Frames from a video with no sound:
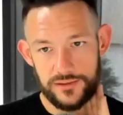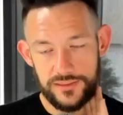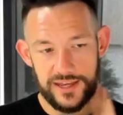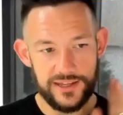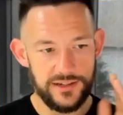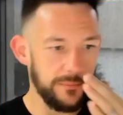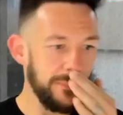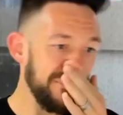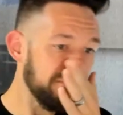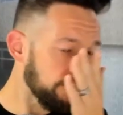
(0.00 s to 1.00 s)
that
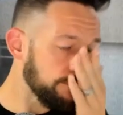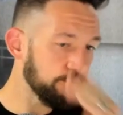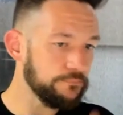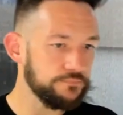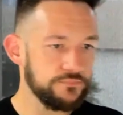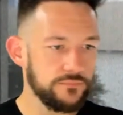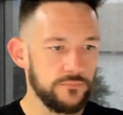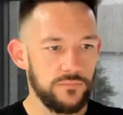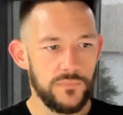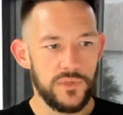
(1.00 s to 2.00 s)

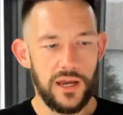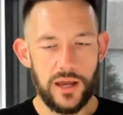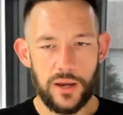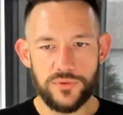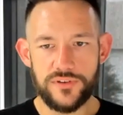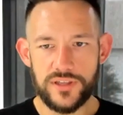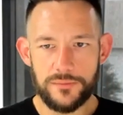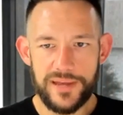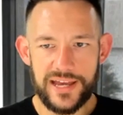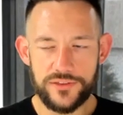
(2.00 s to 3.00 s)
I was
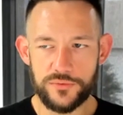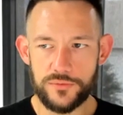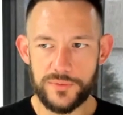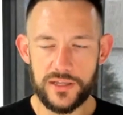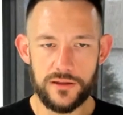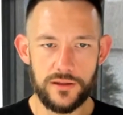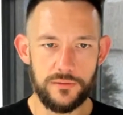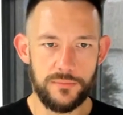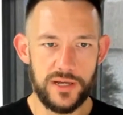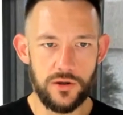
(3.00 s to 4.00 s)
looking back through
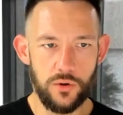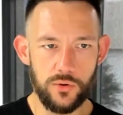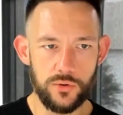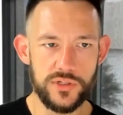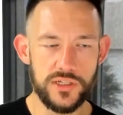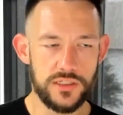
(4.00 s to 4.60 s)
my old